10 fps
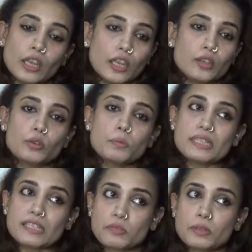It took me
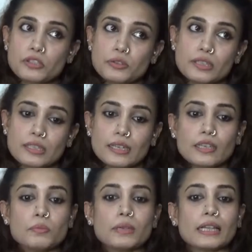six months to design
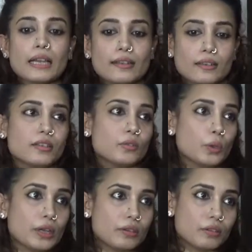it, but I did it
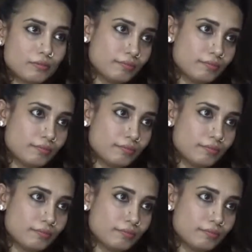quite